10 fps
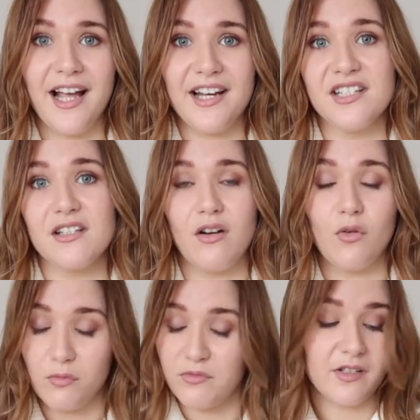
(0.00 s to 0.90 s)
And
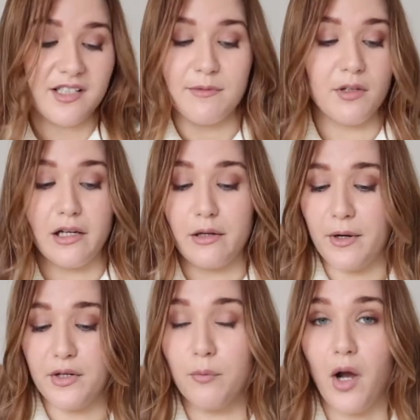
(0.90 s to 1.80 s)
similarly
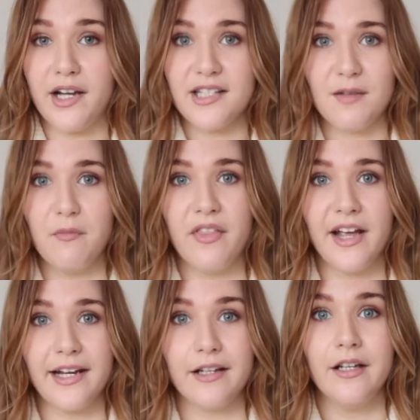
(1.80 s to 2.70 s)
when you're buying
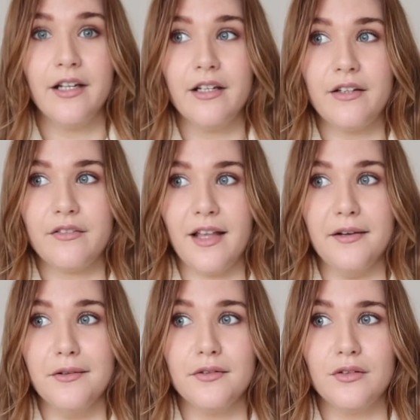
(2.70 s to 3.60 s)
something
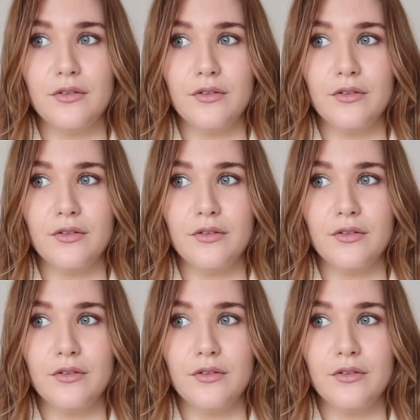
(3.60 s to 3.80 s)
then